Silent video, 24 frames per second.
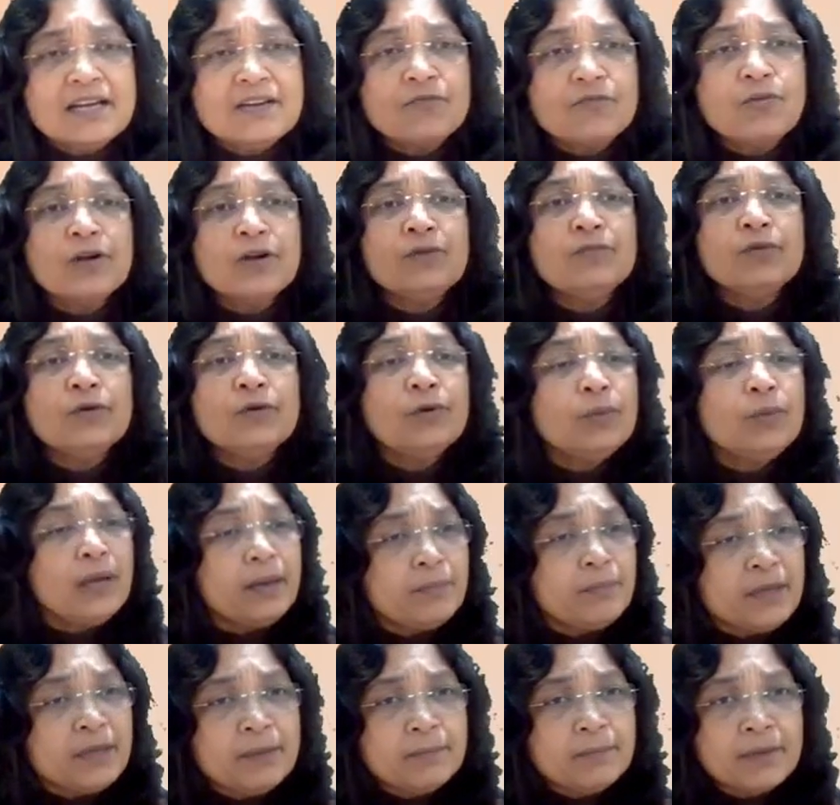What do I
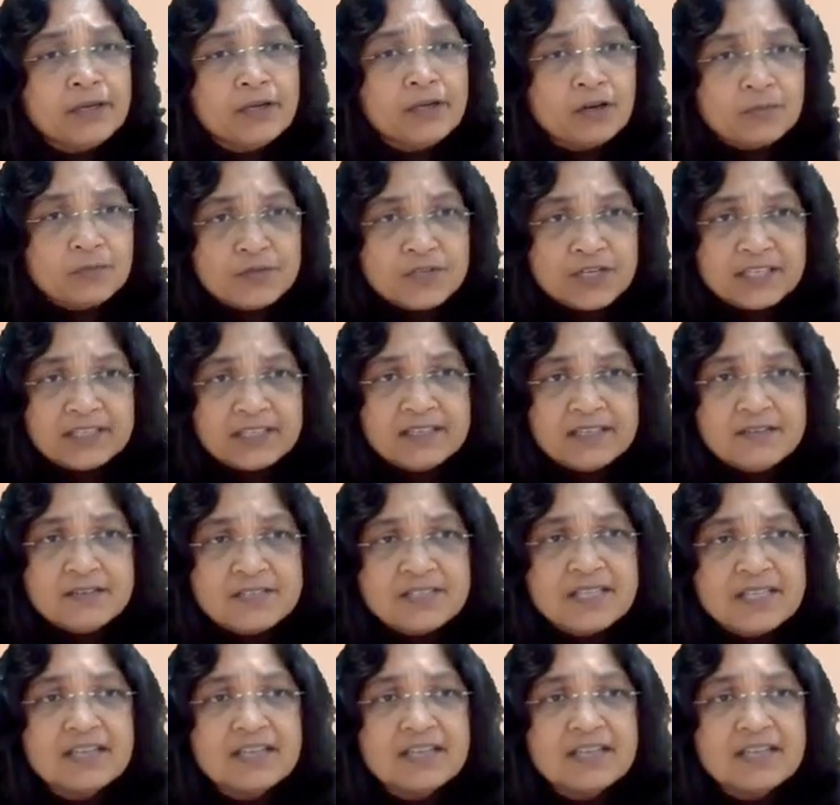mean by objectives?